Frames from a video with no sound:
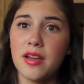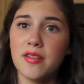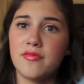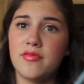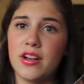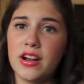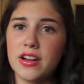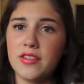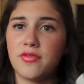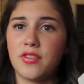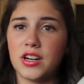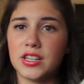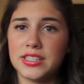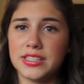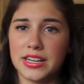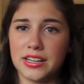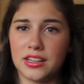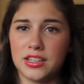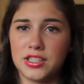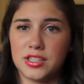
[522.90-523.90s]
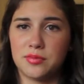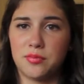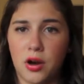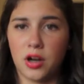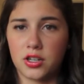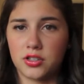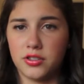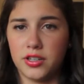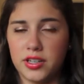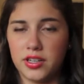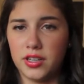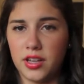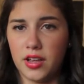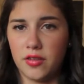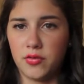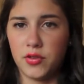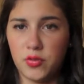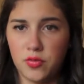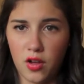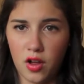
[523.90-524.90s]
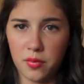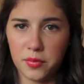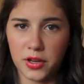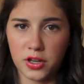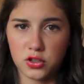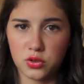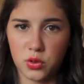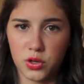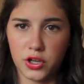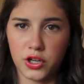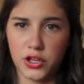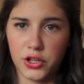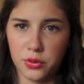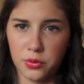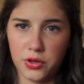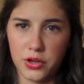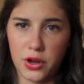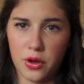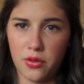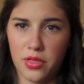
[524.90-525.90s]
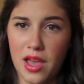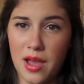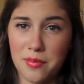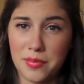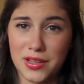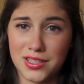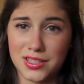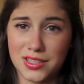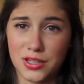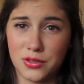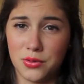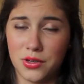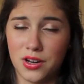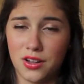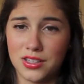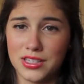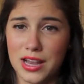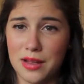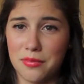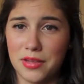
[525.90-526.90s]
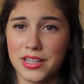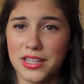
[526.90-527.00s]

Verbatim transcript: very first Nicholas Sparks read. If you follow me on Twitter, you would know that because I tweet all the time.